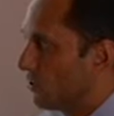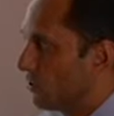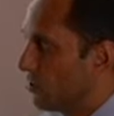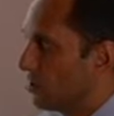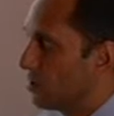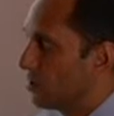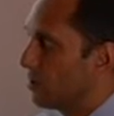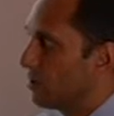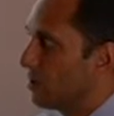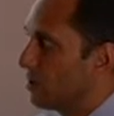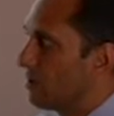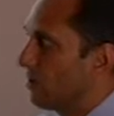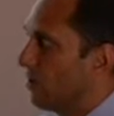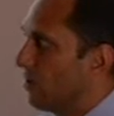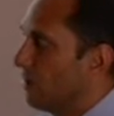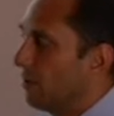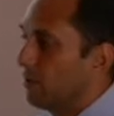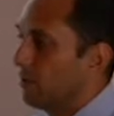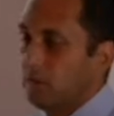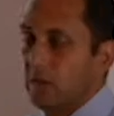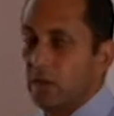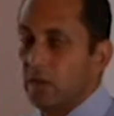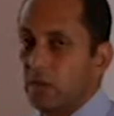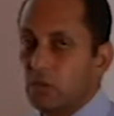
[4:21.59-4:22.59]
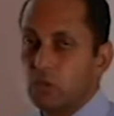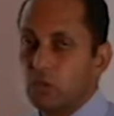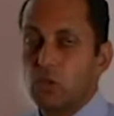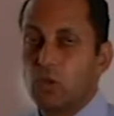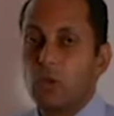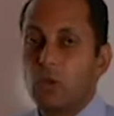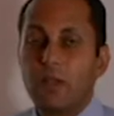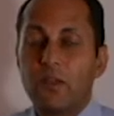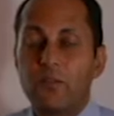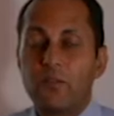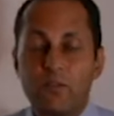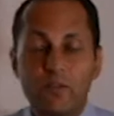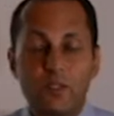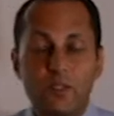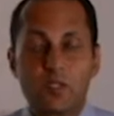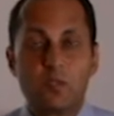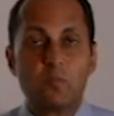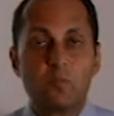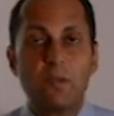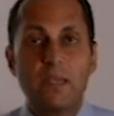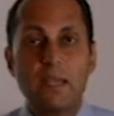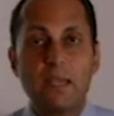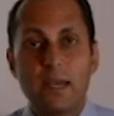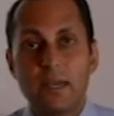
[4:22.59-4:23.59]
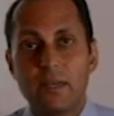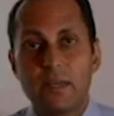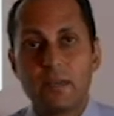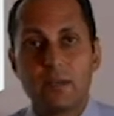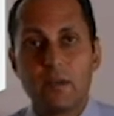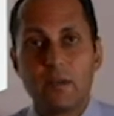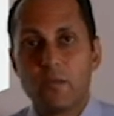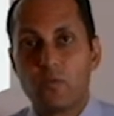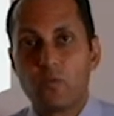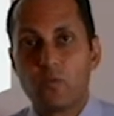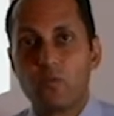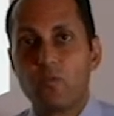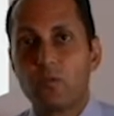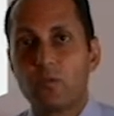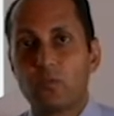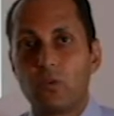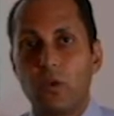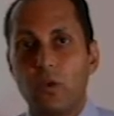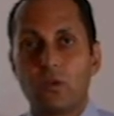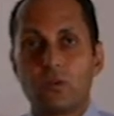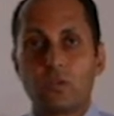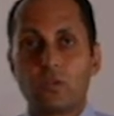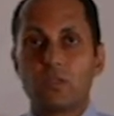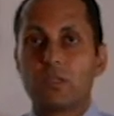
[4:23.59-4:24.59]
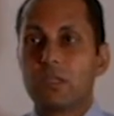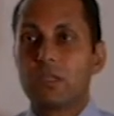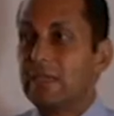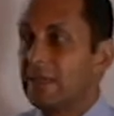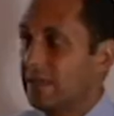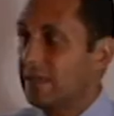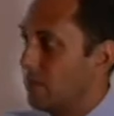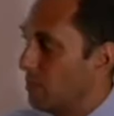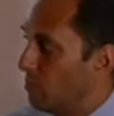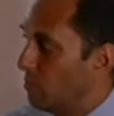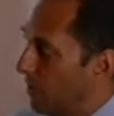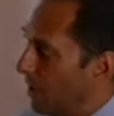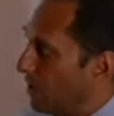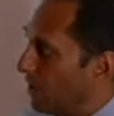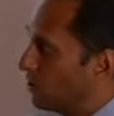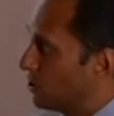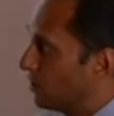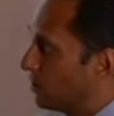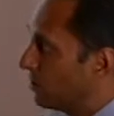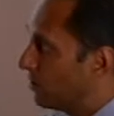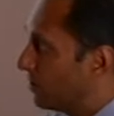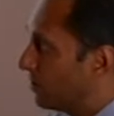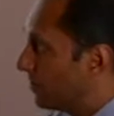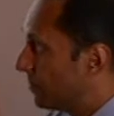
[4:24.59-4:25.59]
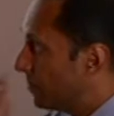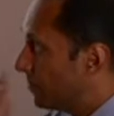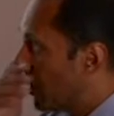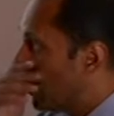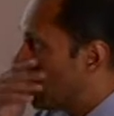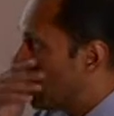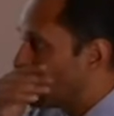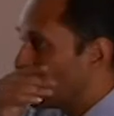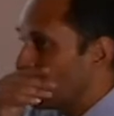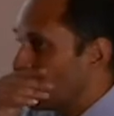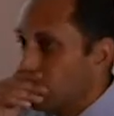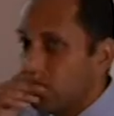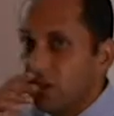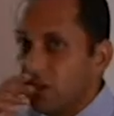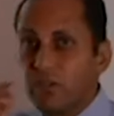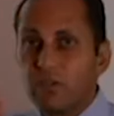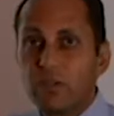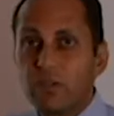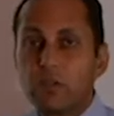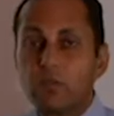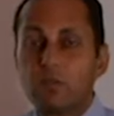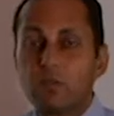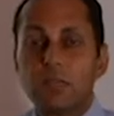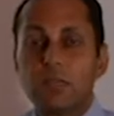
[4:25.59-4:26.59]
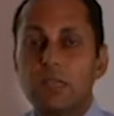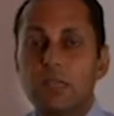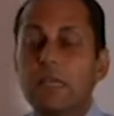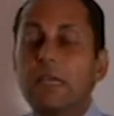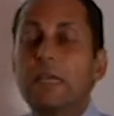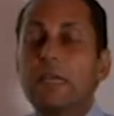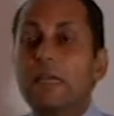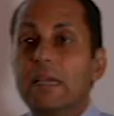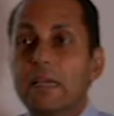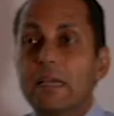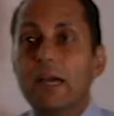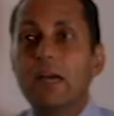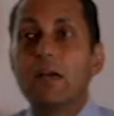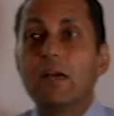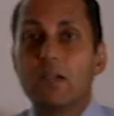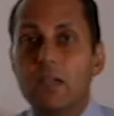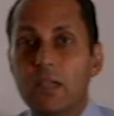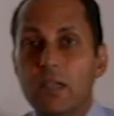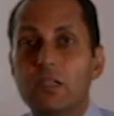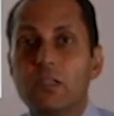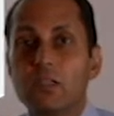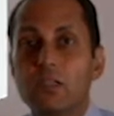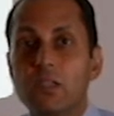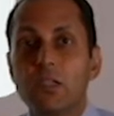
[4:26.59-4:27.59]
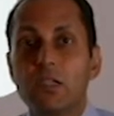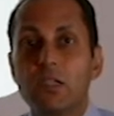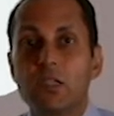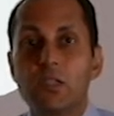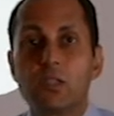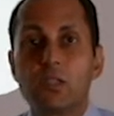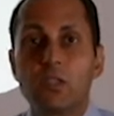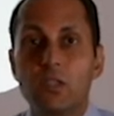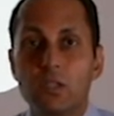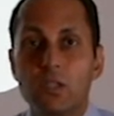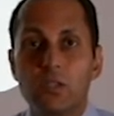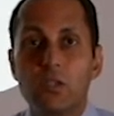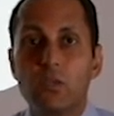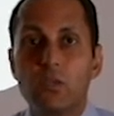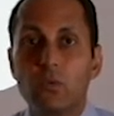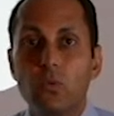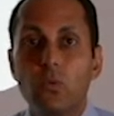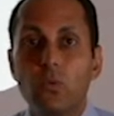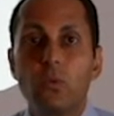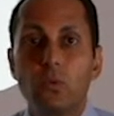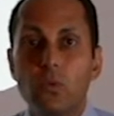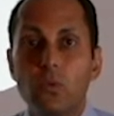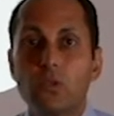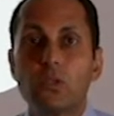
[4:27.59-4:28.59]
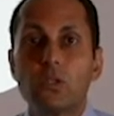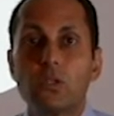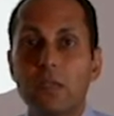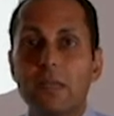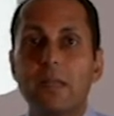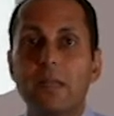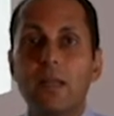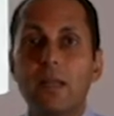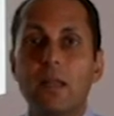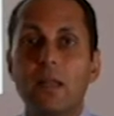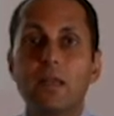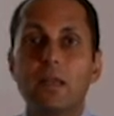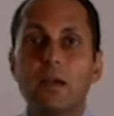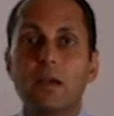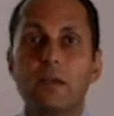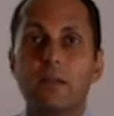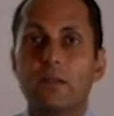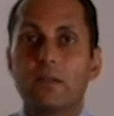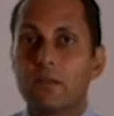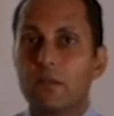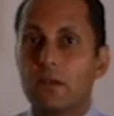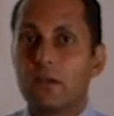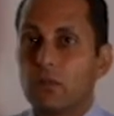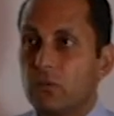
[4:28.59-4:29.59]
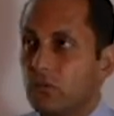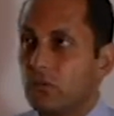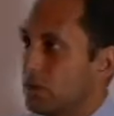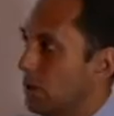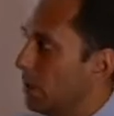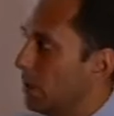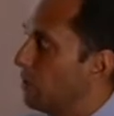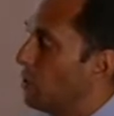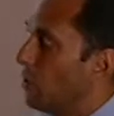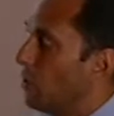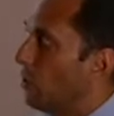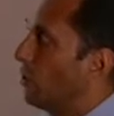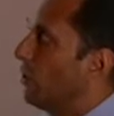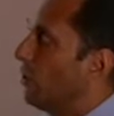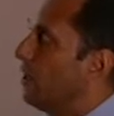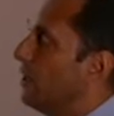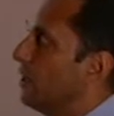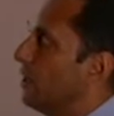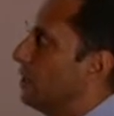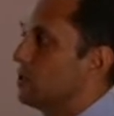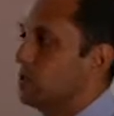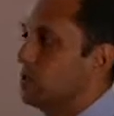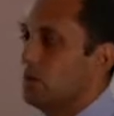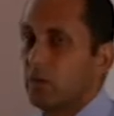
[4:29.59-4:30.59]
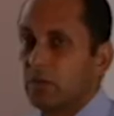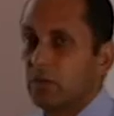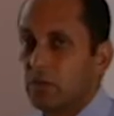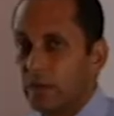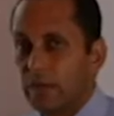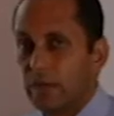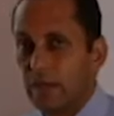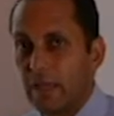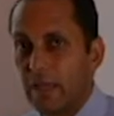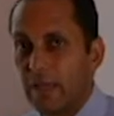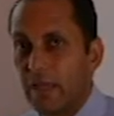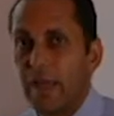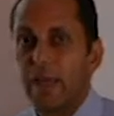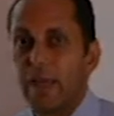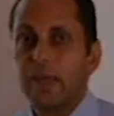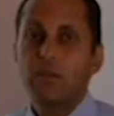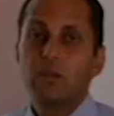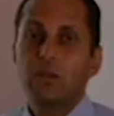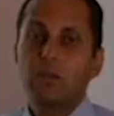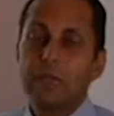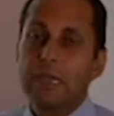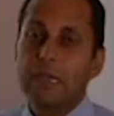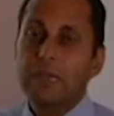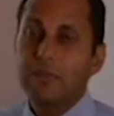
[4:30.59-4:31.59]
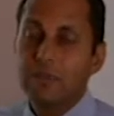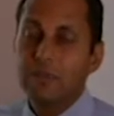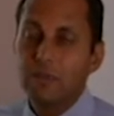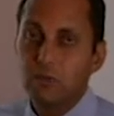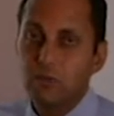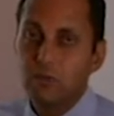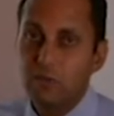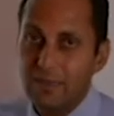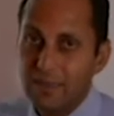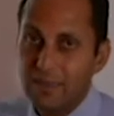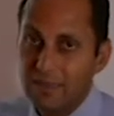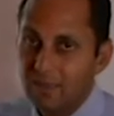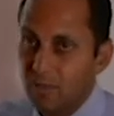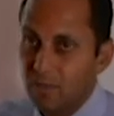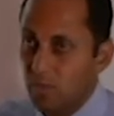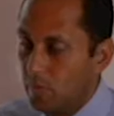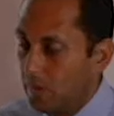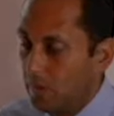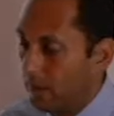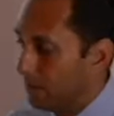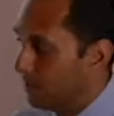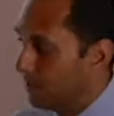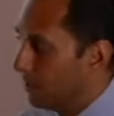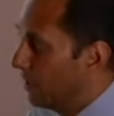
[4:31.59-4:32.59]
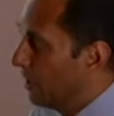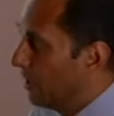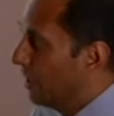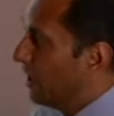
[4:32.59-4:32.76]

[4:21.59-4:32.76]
Just a reminder, so if it's me and another rheumatologist seeing the patient, so one of us will say, yeah, it looks really like RA. The other will say, no, it's not RA. And you get into that debate.